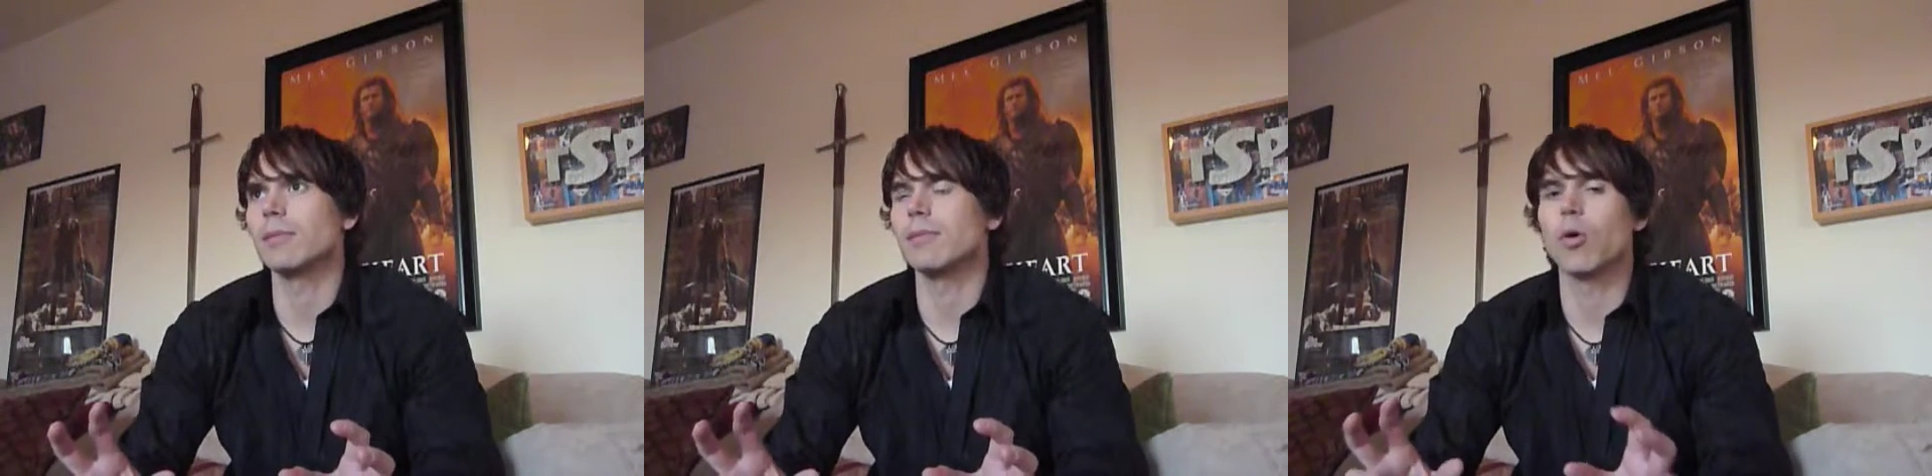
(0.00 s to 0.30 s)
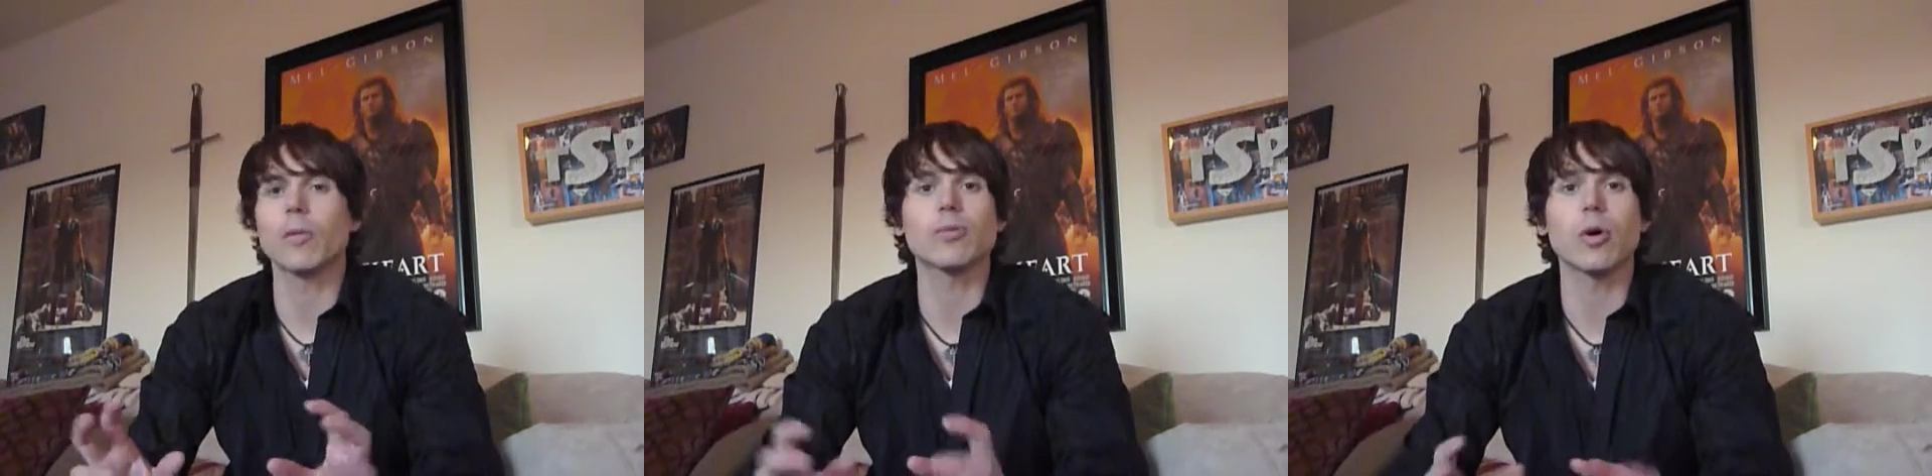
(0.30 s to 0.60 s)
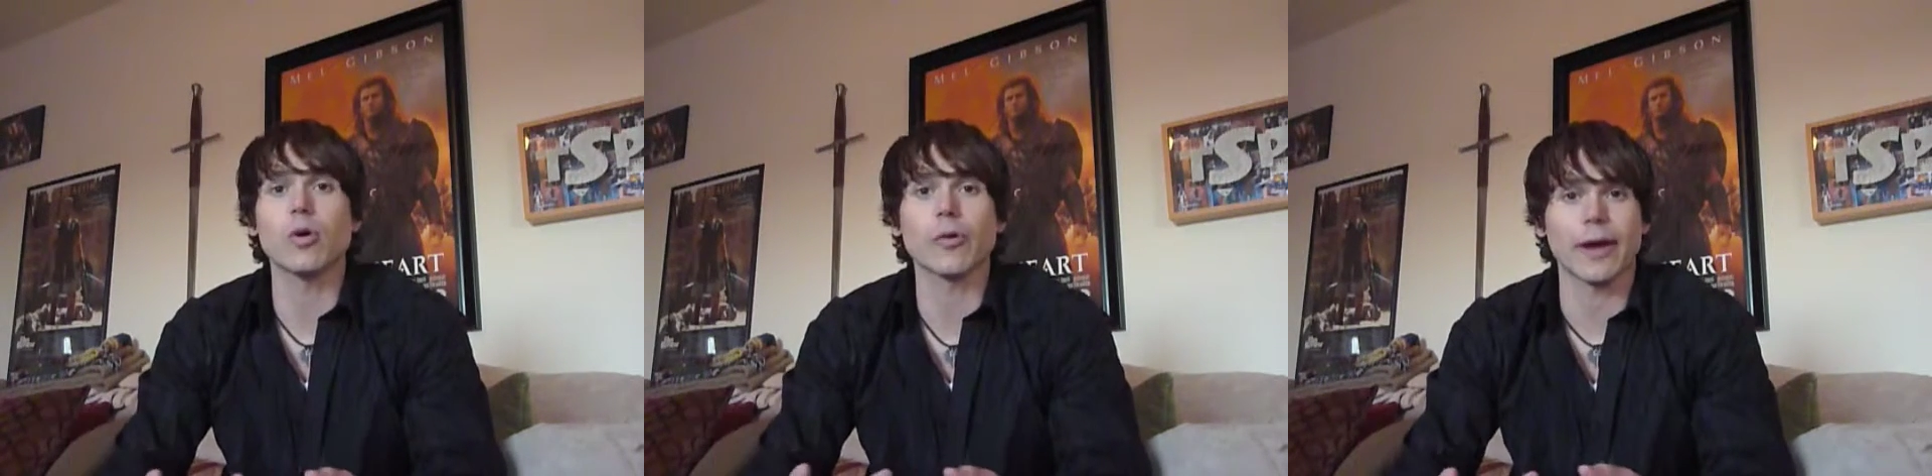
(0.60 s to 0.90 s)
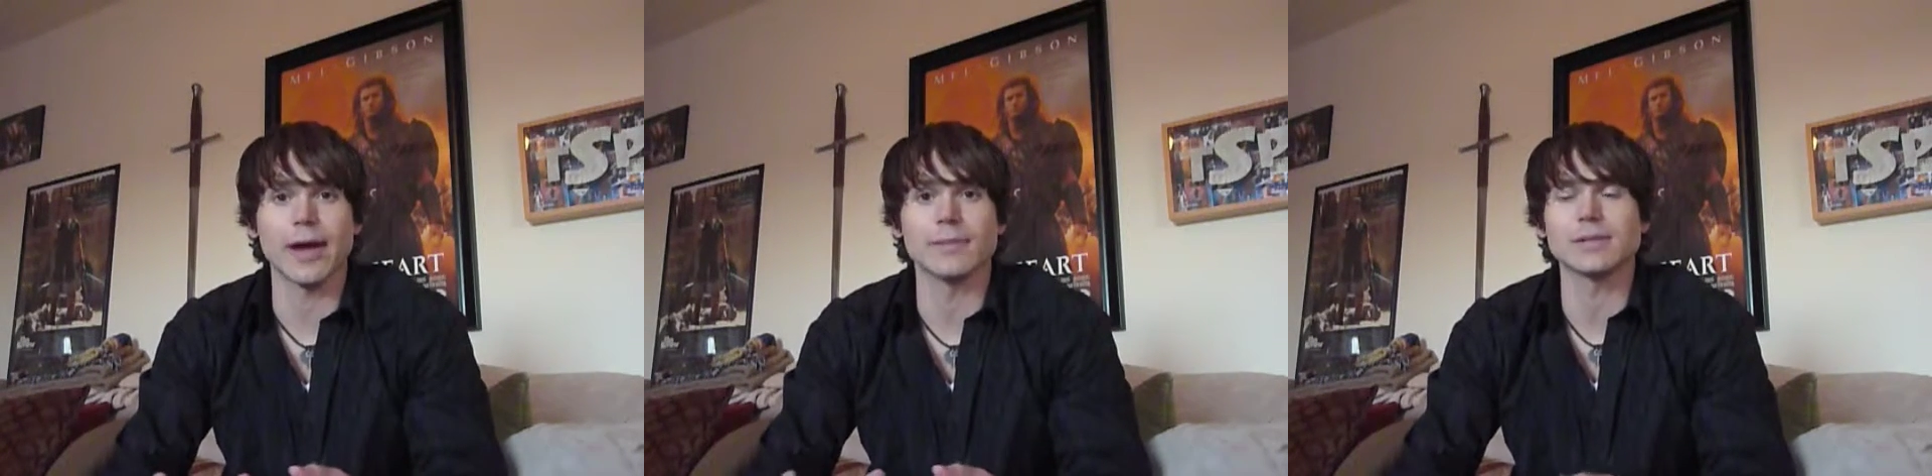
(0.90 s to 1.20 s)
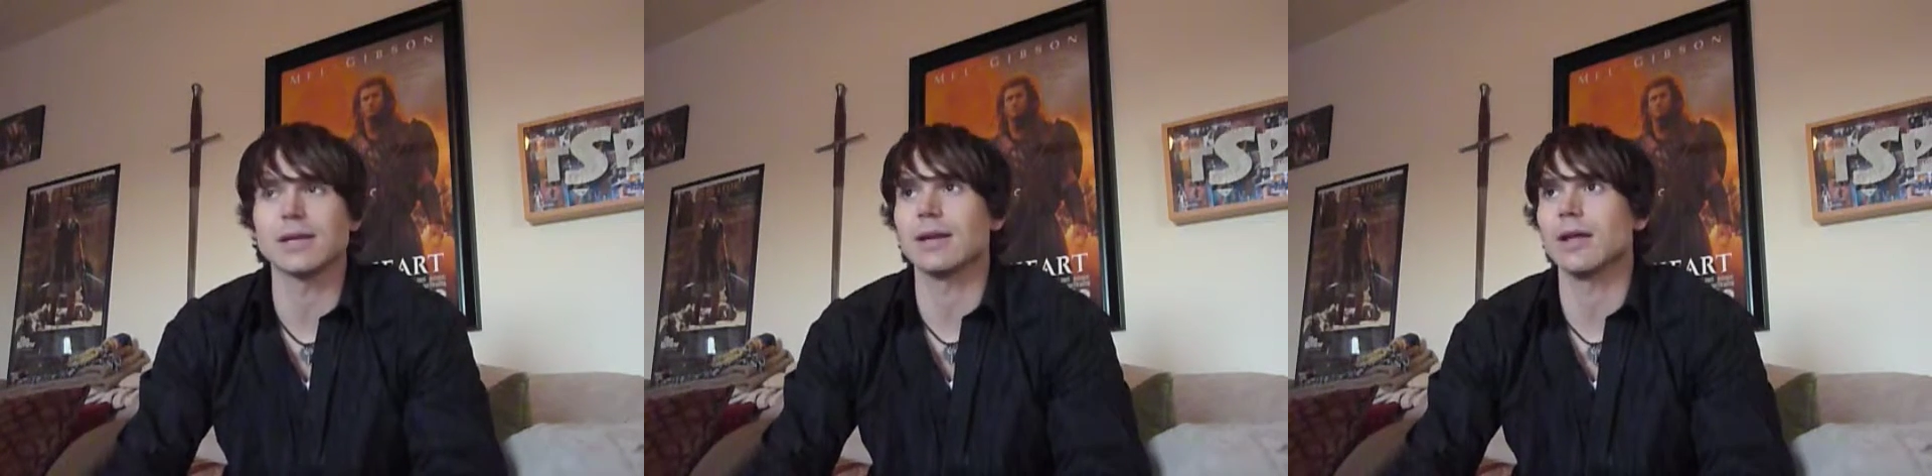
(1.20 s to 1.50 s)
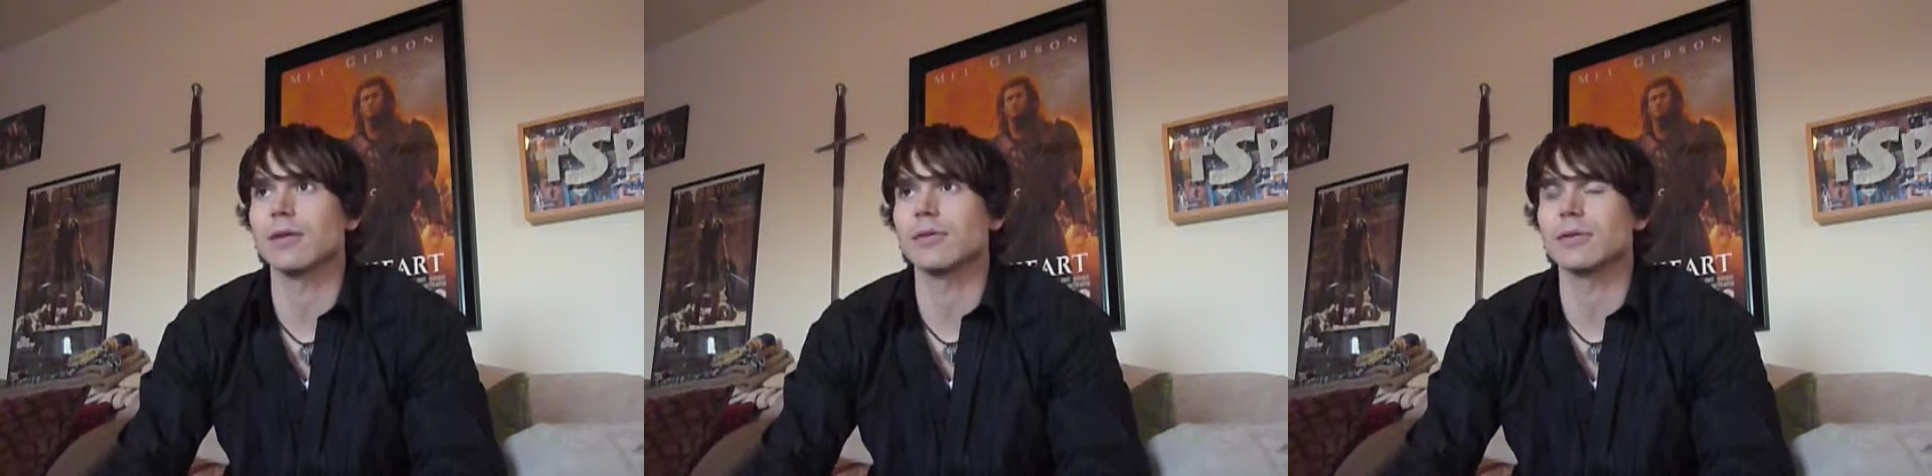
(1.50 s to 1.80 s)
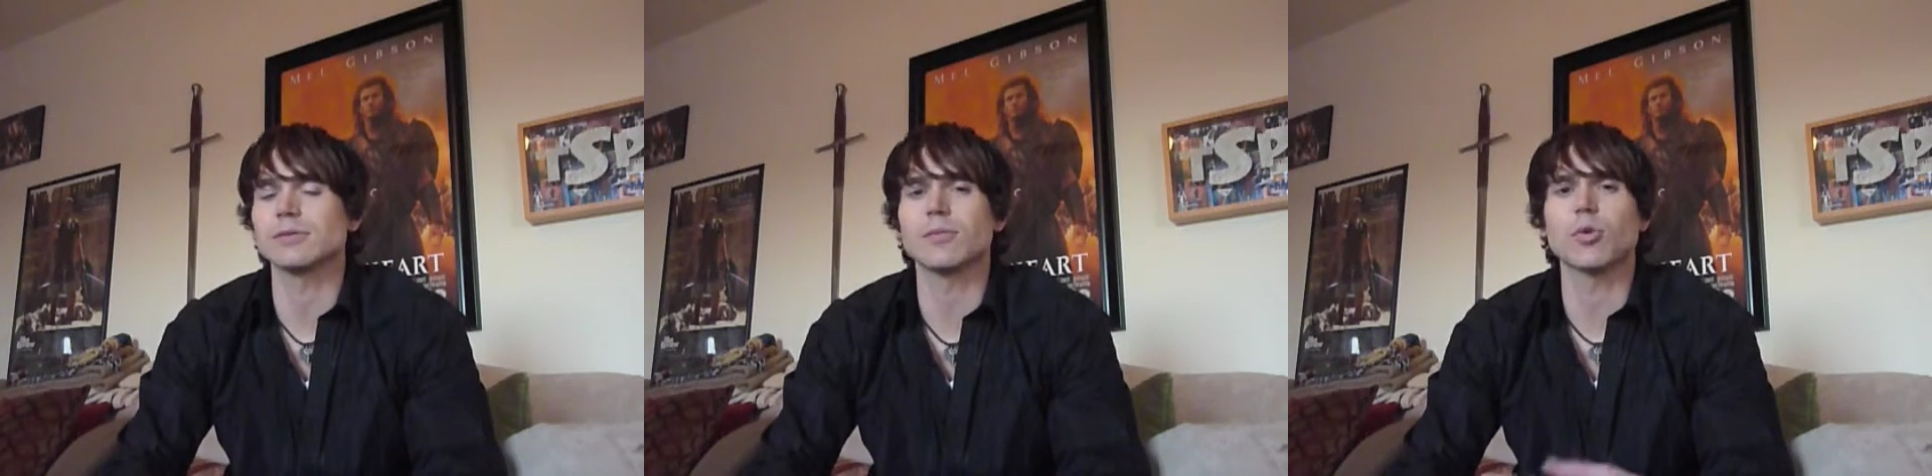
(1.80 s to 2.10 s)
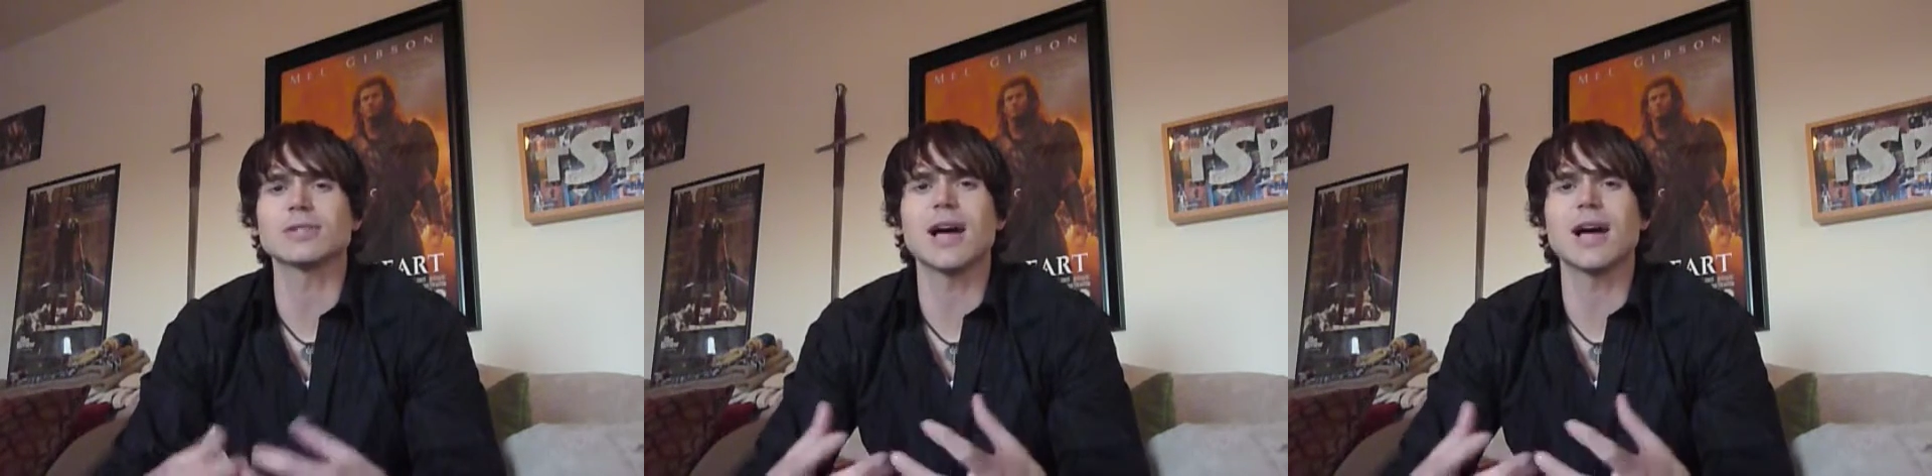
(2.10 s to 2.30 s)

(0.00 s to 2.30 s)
more programs, and more